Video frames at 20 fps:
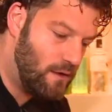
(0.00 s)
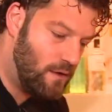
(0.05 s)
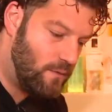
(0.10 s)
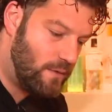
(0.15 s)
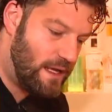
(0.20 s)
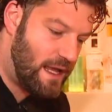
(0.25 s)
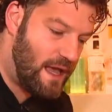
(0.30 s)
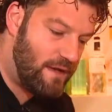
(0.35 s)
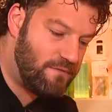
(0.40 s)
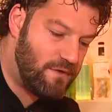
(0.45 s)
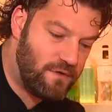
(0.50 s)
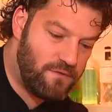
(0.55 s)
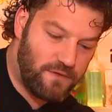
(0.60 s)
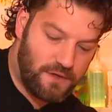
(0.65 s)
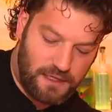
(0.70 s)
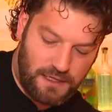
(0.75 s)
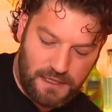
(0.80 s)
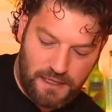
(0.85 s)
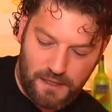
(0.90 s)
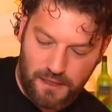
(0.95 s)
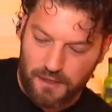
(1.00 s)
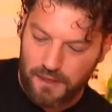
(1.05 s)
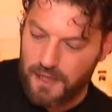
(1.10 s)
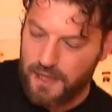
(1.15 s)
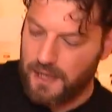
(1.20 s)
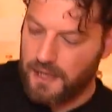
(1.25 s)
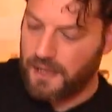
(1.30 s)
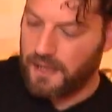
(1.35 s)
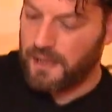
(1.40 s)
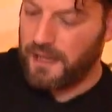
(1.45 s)
We have over here
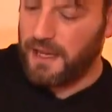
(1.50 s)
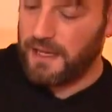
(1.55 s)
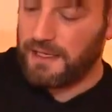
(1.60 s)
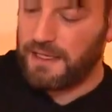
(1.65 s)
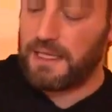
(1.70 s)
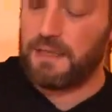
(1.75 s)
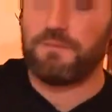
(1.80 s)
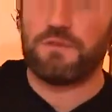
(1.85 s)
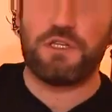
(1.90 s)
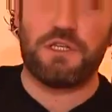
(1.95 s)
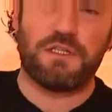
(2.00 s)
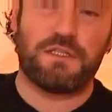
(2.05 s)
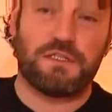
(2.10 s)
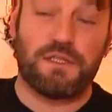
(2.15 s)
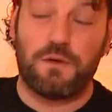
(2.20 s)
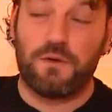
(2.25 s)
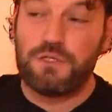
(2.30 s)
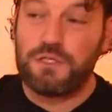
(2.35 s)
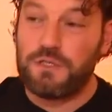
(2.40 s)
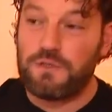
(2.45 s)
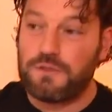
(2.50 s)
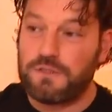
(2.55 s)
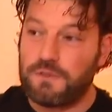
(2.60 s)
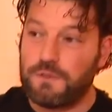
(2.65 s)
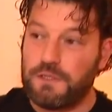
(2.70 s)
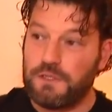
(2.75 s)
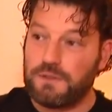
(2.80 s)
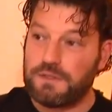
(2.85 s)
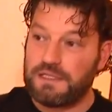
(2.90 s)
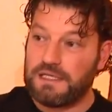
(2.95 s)
uh, a kimchi soju, so
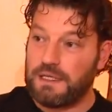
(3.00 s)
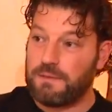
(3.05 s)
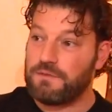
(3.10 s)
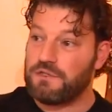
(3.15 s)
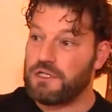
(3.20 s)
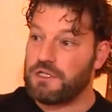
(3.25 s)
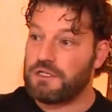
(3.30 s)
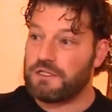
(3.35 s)
we use kimchi